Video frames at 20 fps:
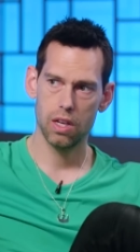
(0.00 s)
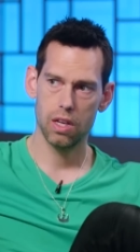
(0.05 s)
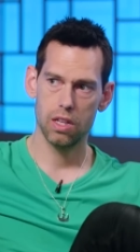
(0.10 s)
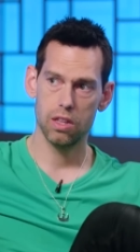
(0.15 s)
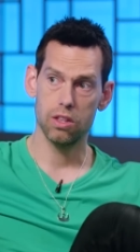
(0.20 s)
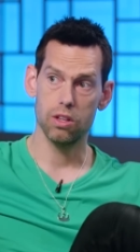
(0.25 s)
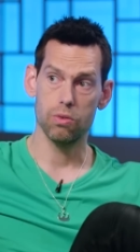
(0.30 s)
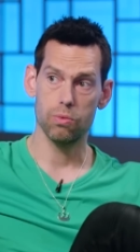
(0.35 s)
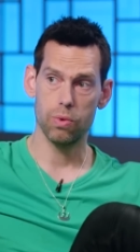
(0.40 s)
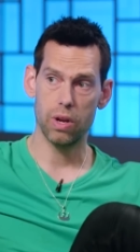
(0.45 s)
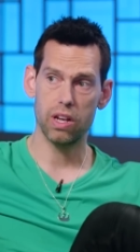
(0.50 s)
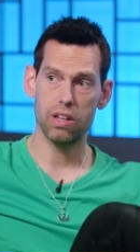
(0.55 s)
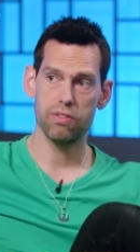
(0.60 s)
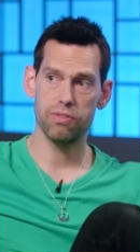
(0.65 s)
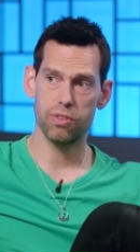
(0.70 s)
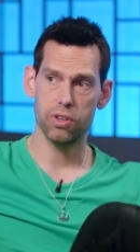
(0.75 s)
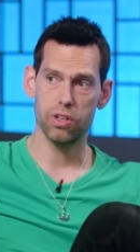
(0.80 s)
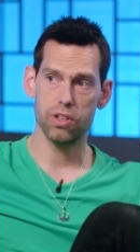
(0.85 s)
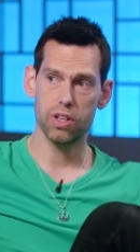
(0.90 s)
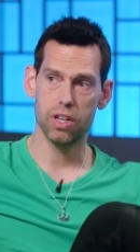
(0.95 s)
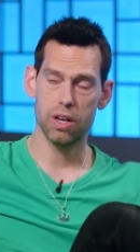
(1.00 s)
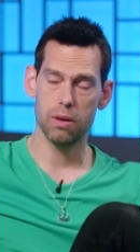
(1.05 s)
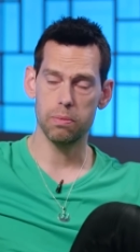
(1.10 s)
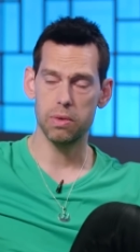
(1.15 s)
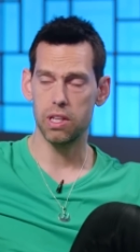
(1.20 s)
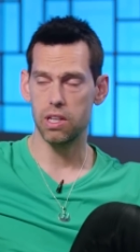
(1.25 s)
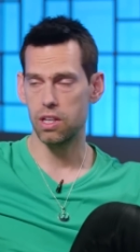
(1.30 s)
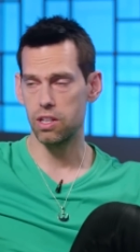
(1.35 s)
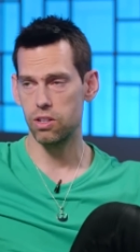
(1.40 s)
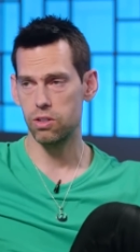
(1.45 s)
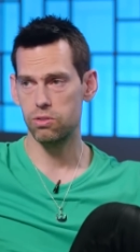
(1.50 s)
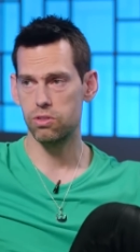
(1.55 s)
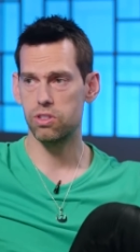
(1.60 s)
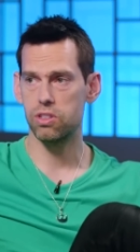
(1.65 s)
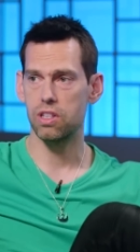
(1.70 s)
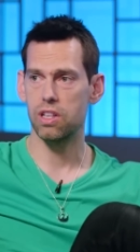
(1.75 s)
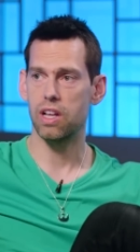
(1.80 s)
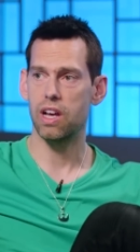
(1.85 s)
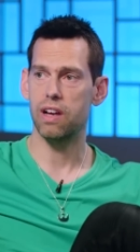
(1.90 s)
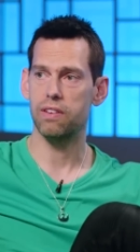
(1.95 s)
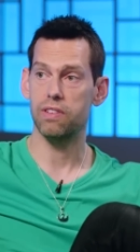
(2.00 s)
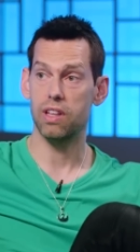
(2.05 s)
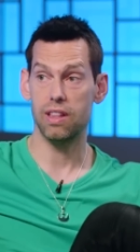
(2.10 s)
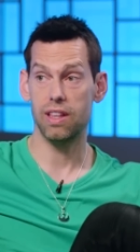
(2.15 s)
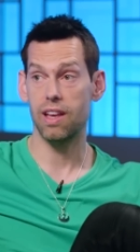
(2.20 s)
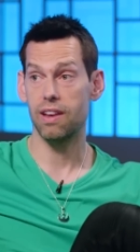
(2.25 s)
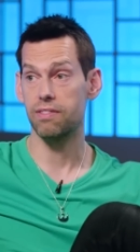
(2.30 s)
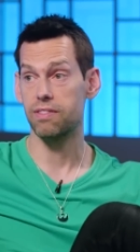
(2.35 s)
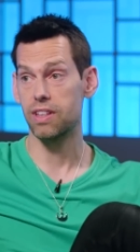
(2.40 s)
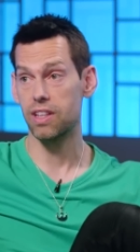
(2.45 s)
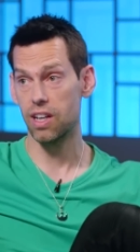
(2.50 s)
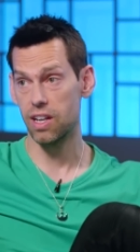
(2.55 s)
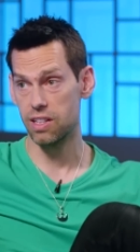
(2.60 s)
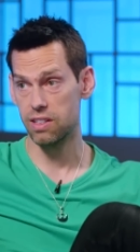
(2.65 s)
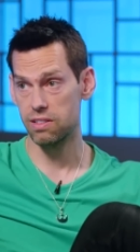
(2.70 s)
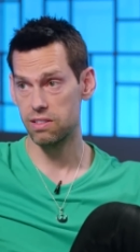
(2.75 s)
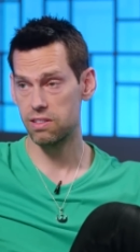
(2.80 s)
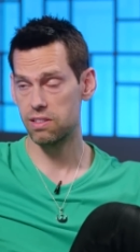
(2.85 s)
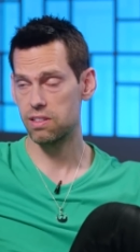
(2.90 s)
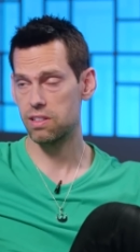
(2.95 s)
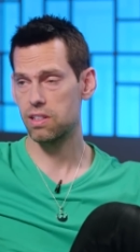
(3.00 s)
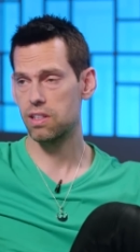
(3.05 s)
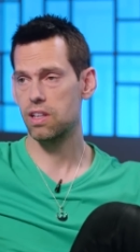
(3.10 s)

They're ready for you to come in and you still have, and they have guns,